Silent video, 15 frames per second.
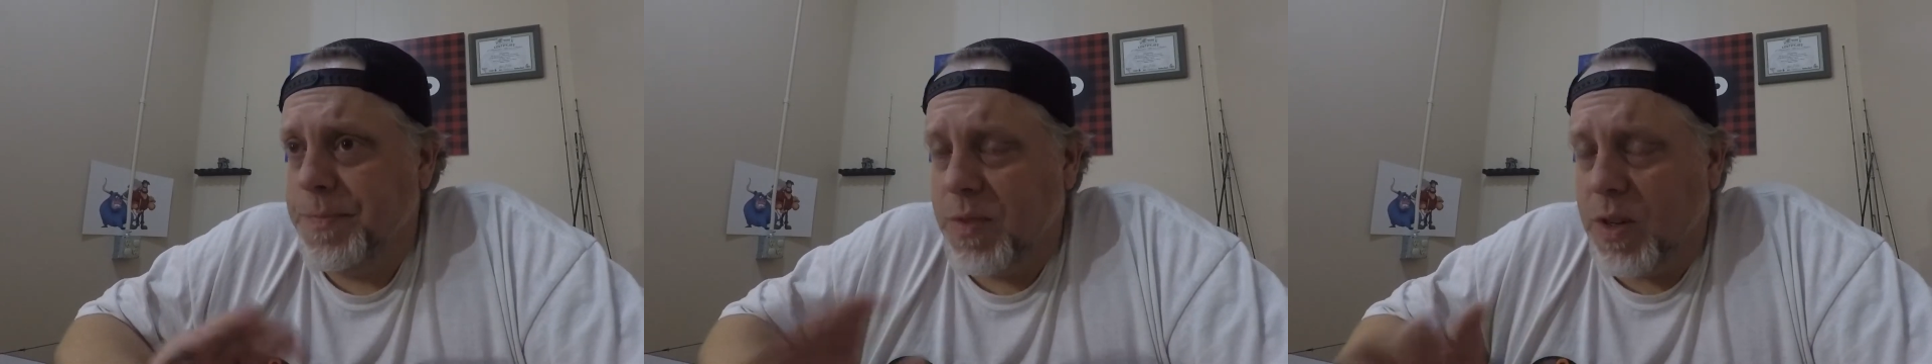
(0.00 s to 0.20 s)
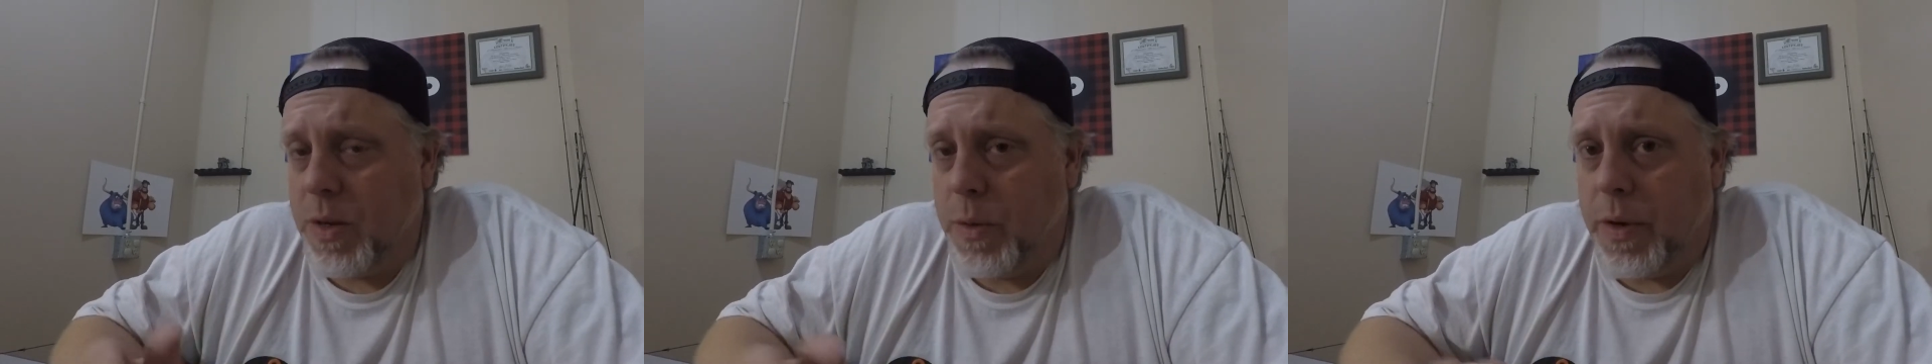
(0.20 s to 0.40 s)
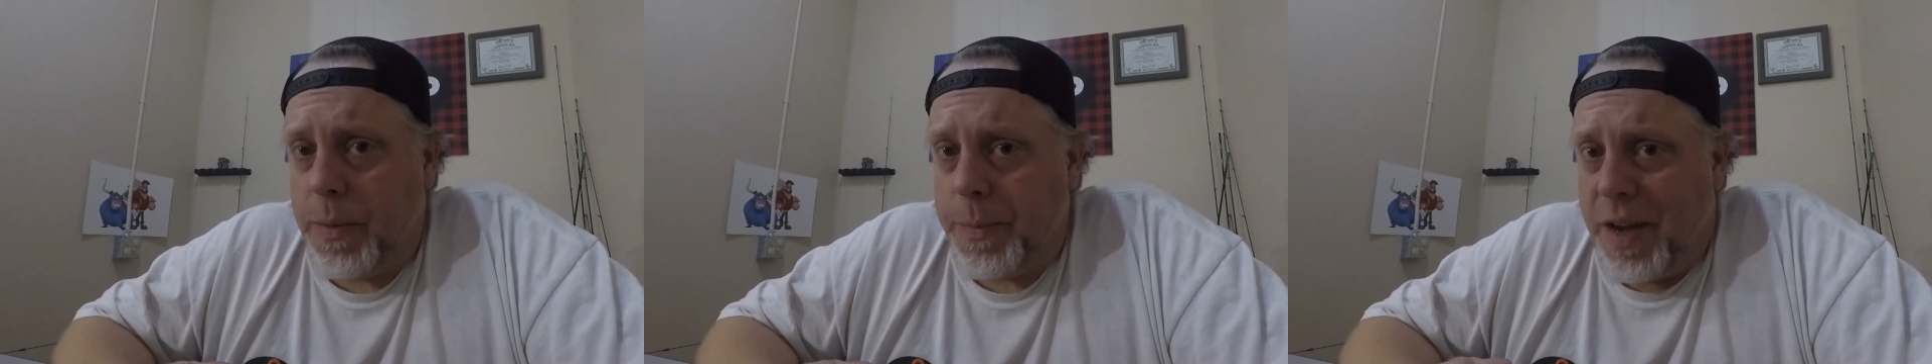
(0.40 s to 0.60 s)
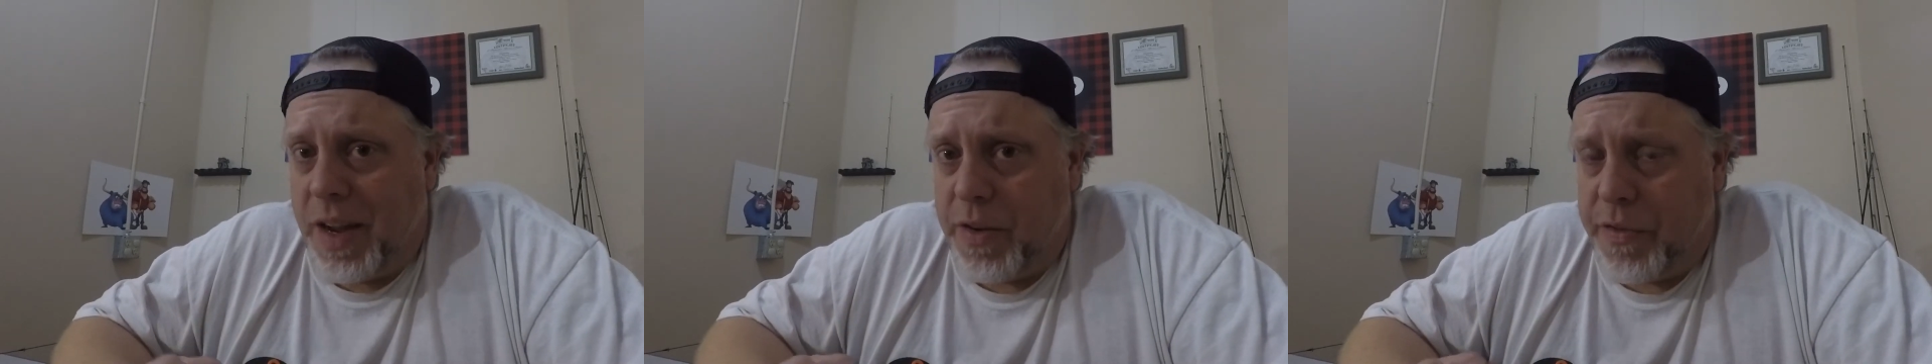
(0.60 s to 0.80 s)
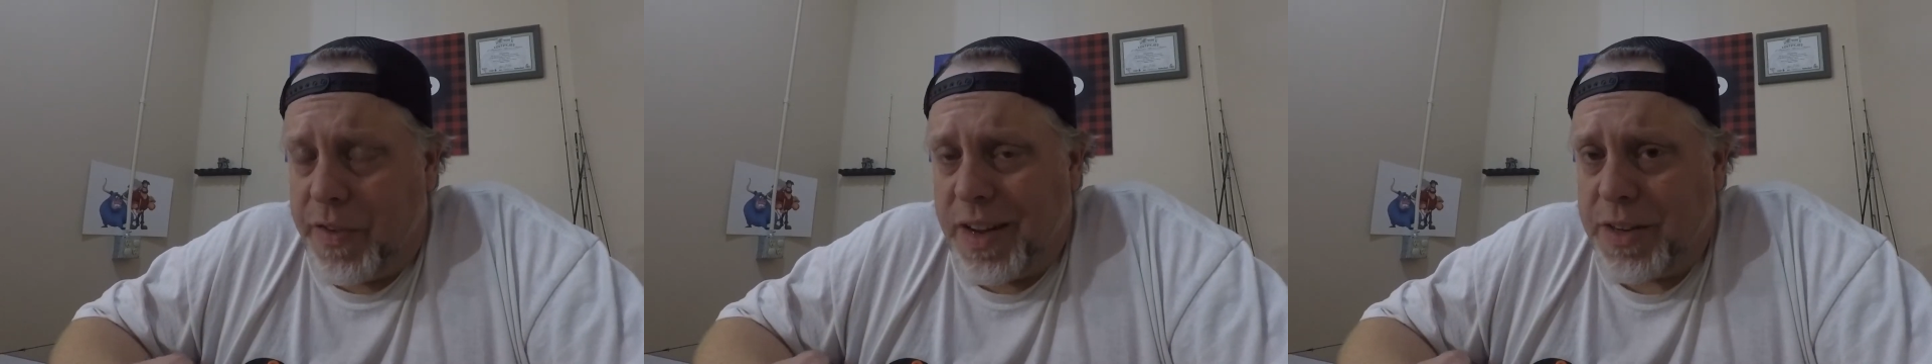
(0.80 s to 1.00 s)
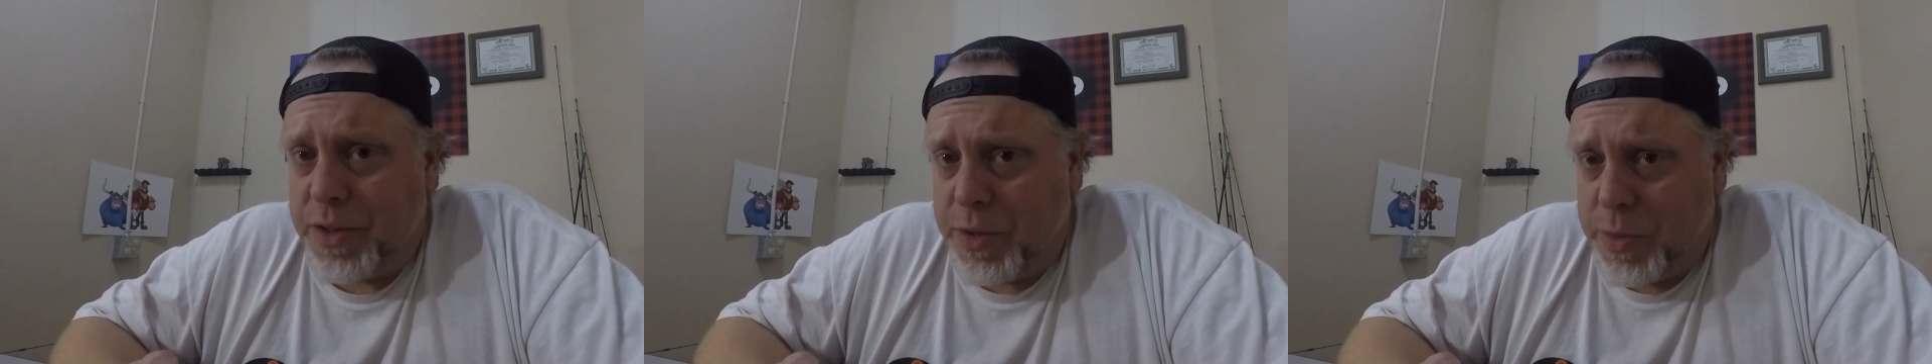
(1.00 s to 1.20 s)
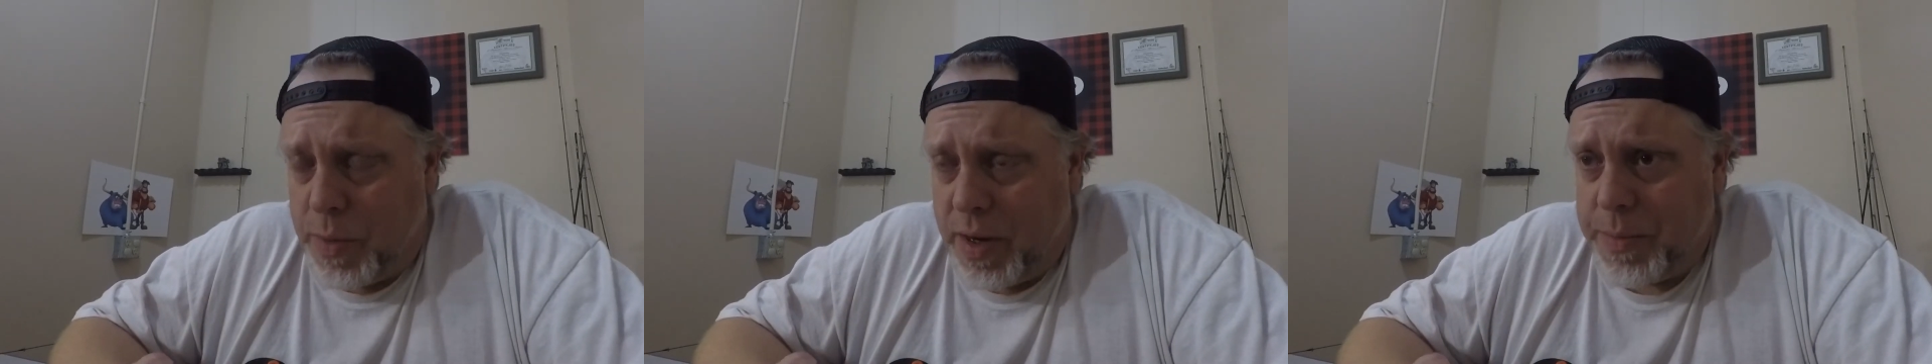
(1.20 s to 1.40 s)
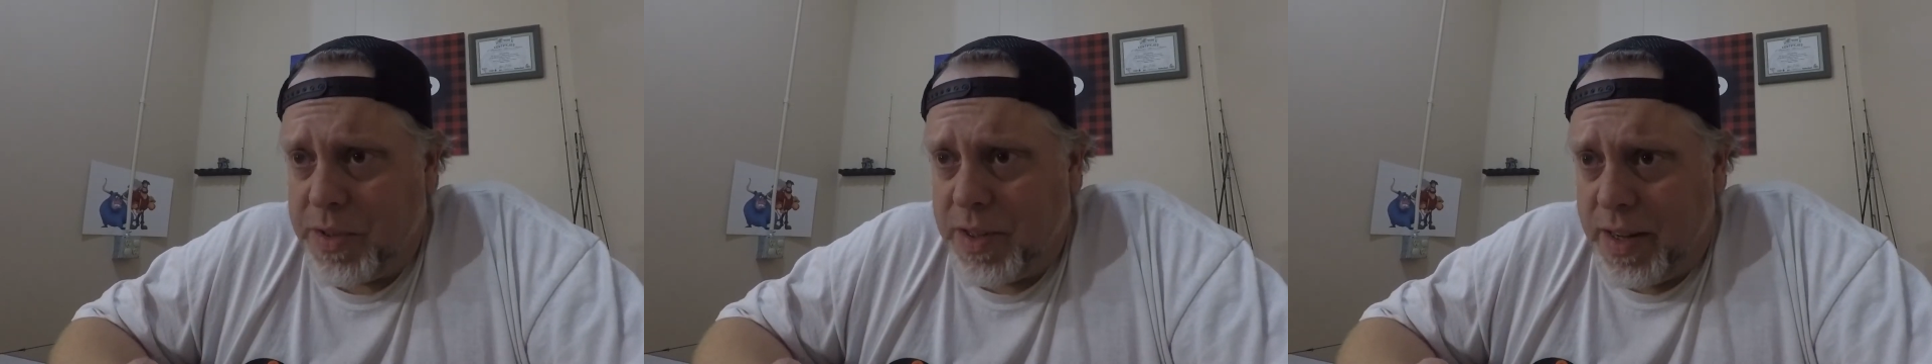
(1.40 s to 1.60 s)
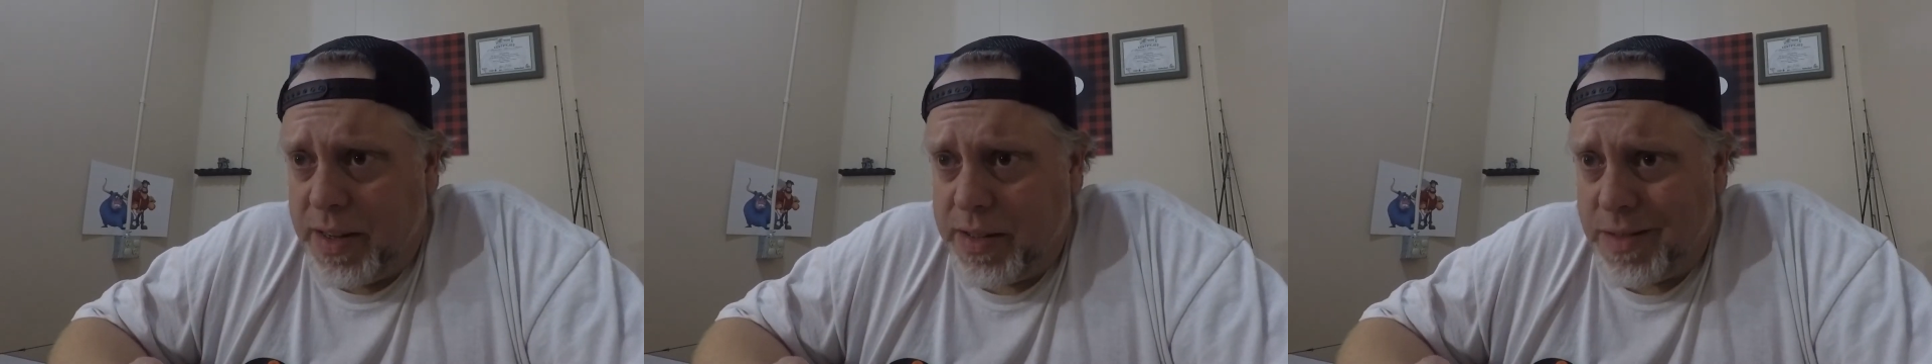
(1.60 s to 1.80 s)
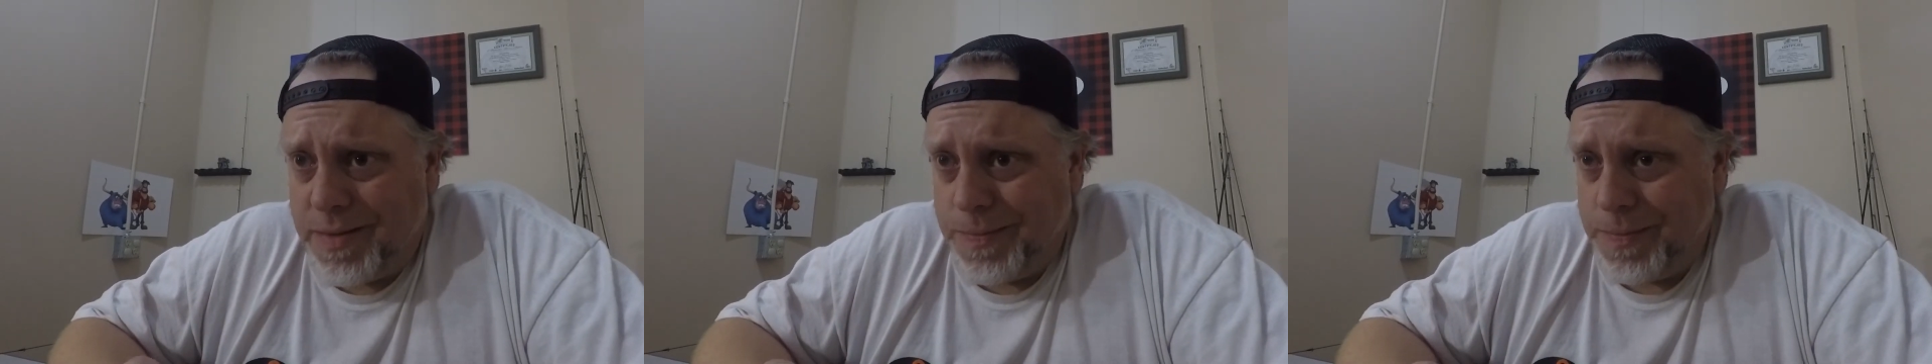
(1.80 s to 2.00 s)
Go to the manufacturer's websites.